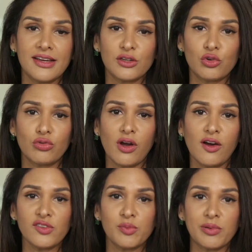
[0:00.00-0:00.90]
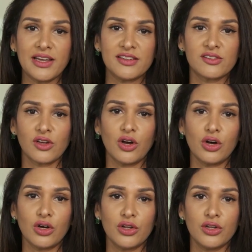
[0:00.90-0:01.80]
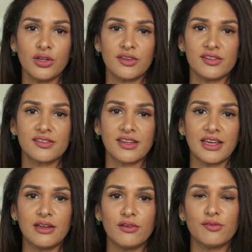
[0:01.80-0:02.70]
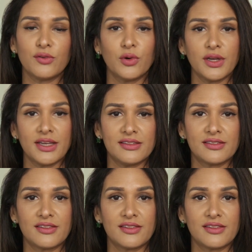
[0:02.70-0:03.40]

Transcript: had a graft placed on the skin for his